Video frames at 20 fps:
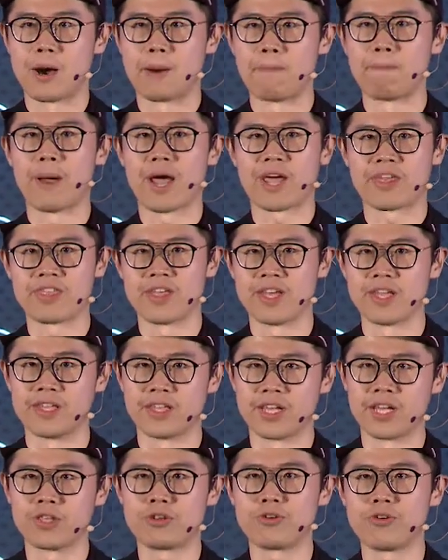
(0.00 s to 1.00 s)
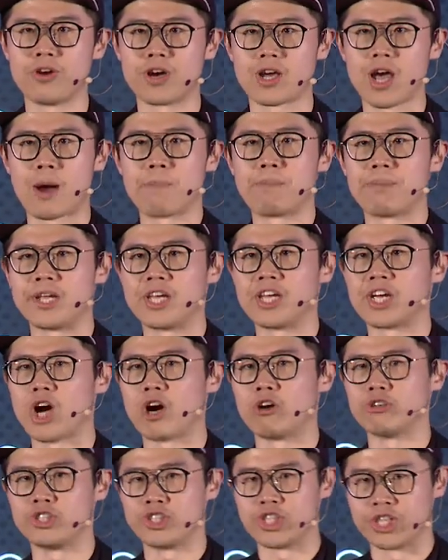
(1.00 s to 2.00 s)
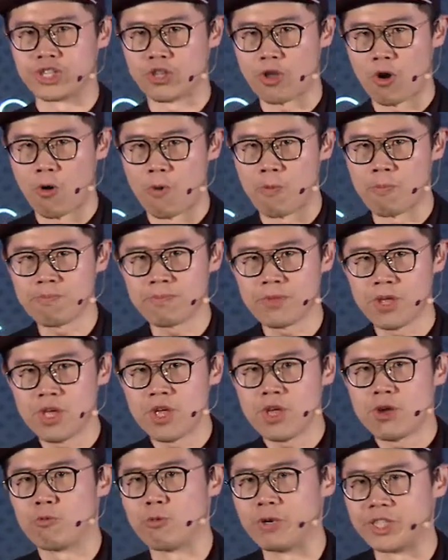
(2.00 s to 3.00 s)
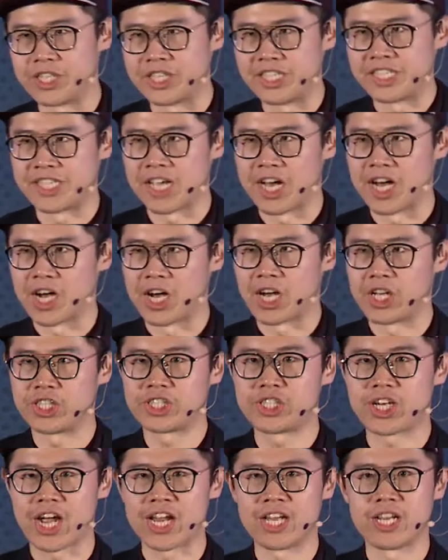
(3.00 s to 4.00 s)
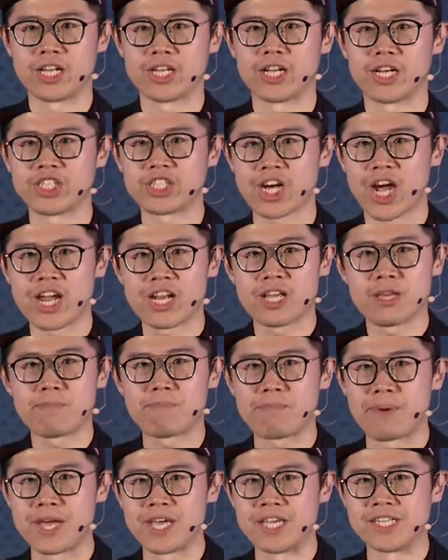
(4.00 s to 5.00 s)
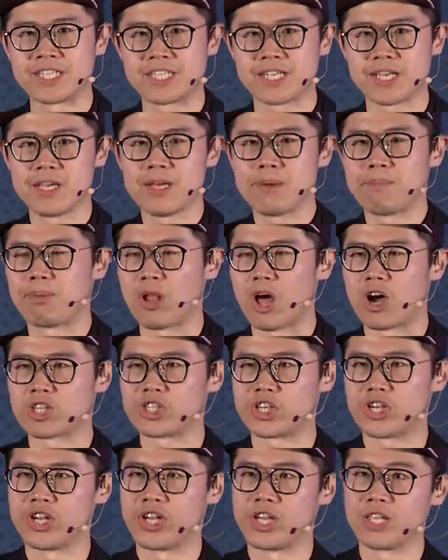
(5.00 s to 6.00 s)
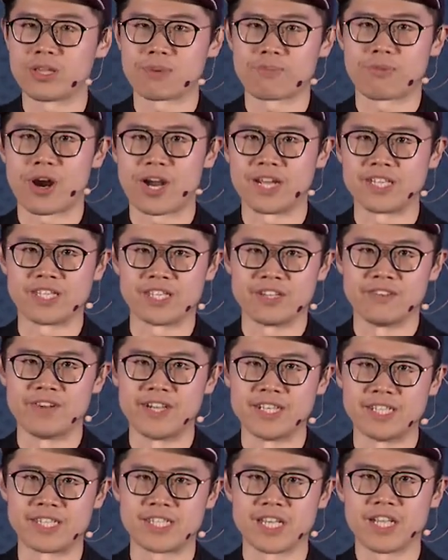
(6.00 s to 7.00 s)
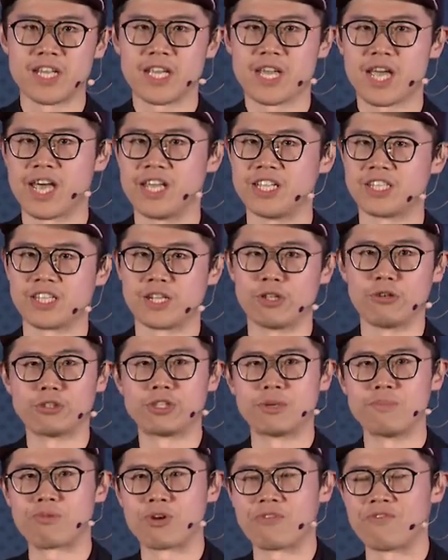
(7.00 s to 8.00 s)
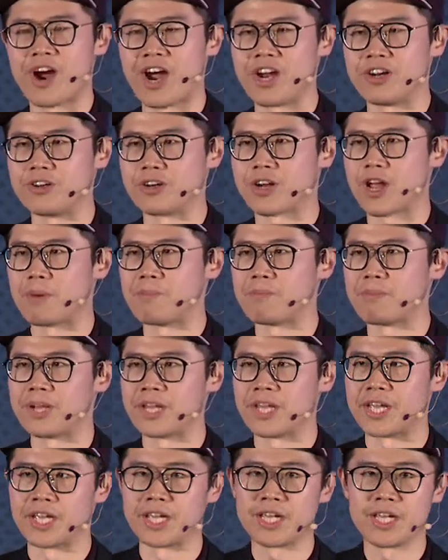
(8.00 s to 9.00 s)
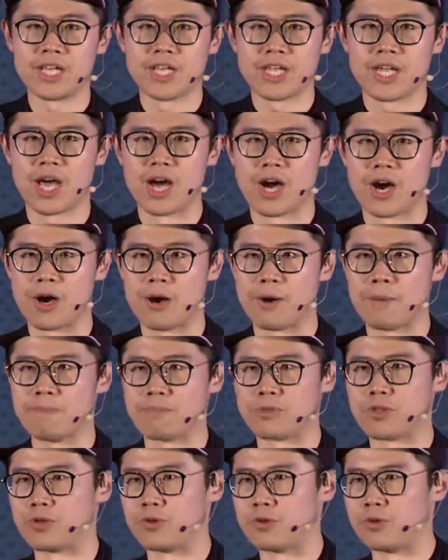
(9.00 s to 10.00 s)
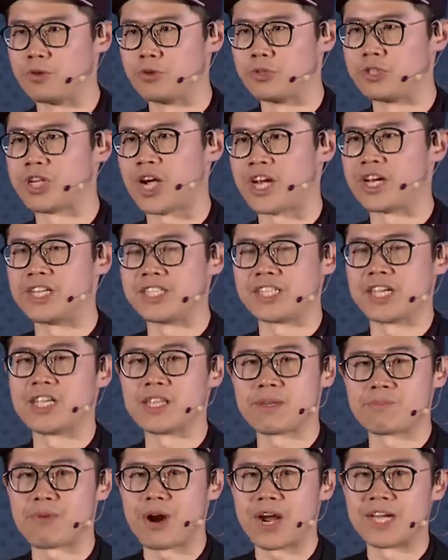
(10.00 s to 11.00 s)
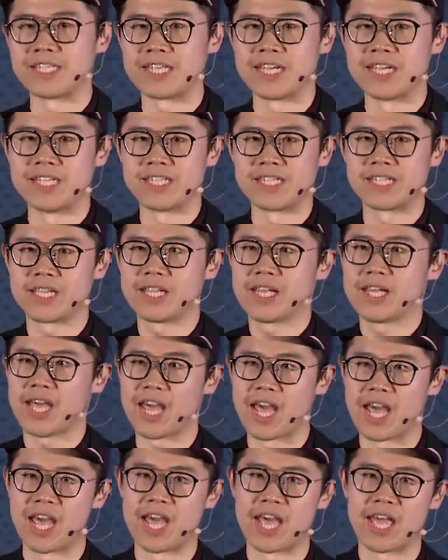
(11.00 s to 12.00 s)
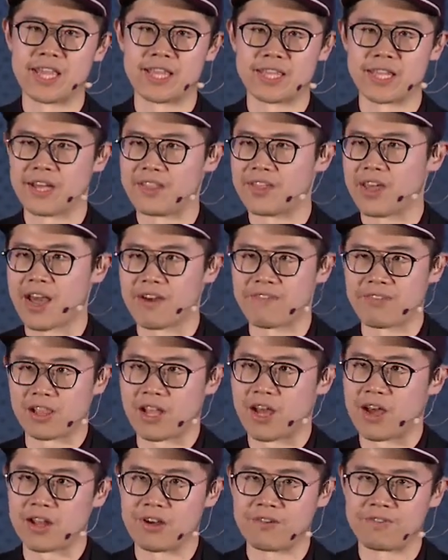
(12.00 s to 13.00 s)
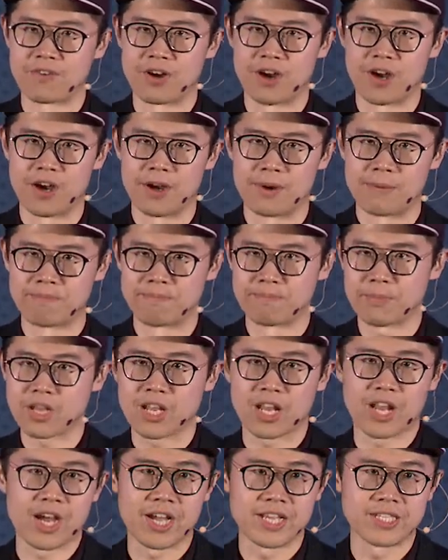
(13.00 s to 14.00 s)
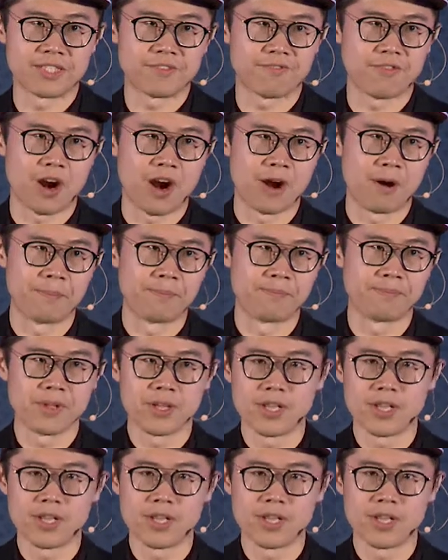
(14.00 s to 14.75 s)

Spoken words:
back then into a company called Jingtong, which is a China-based blockchain enterprise service and solution provider company to Chinese enterprises, and they have a lot of clients from